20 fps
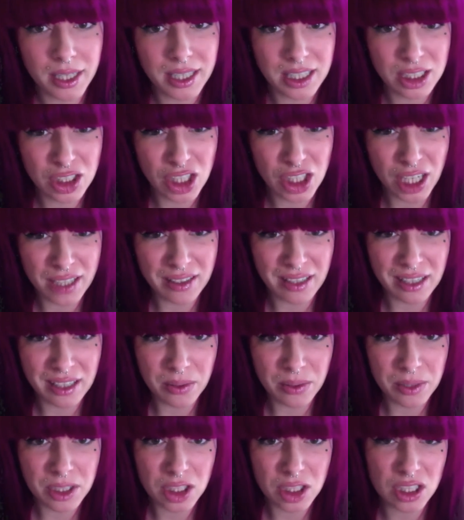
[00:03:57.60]
it checked
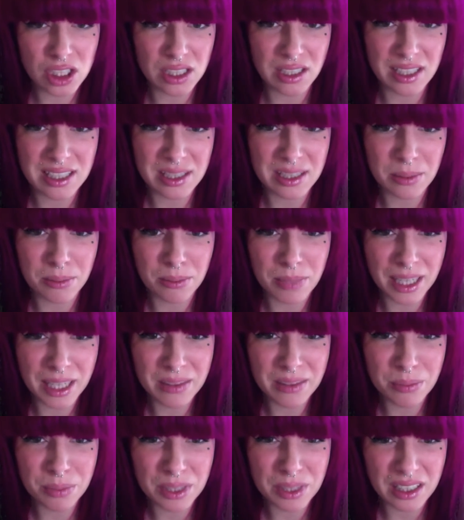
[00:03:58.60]
anyways, just in case it
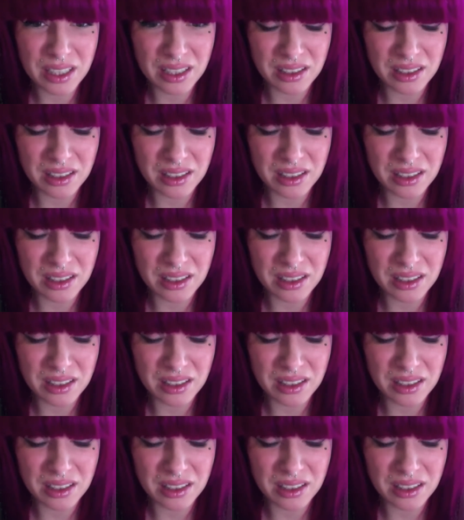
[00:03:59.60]
might be an